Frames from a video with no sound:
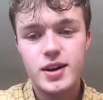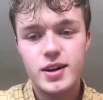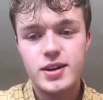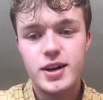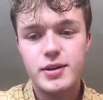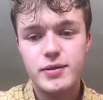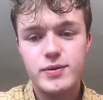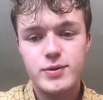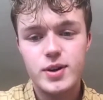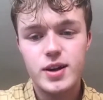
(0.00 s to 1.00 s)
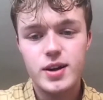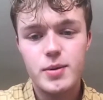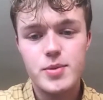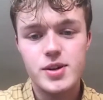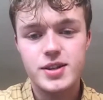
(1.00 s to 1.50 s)
kind of
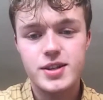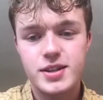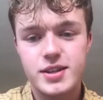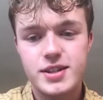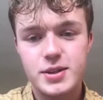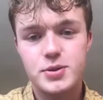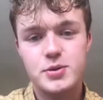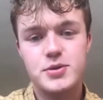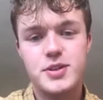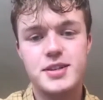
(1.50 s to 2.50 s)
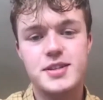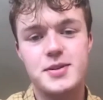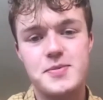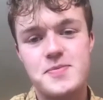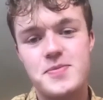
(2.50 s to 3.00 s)
alumnus that still does
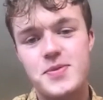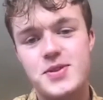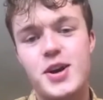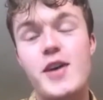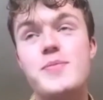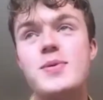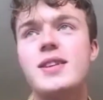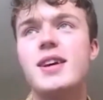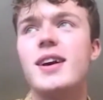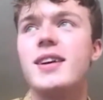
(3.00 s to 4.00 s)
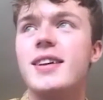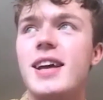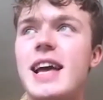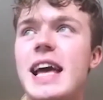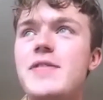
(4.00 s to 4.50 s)
them. So I've been, yeah.
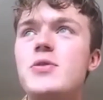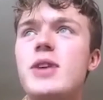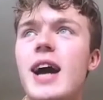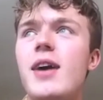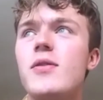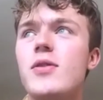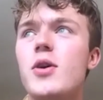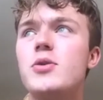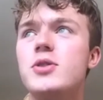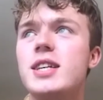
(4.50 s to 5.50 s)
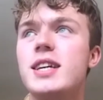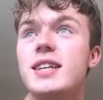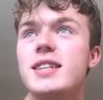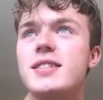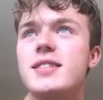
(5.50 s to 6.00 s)
if you count those
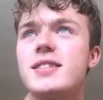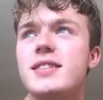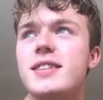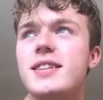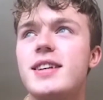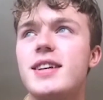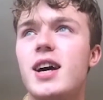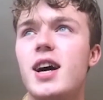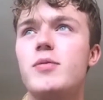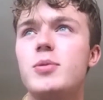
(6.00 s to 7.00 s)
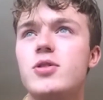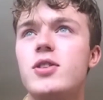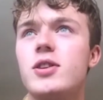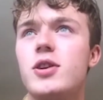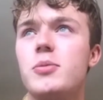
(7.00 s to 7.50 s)
years, I've been
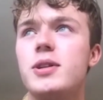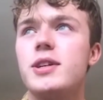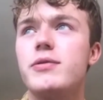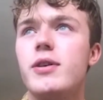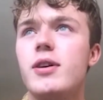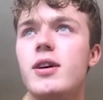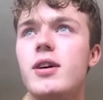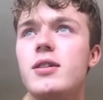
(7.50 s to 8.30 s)
doing comedy for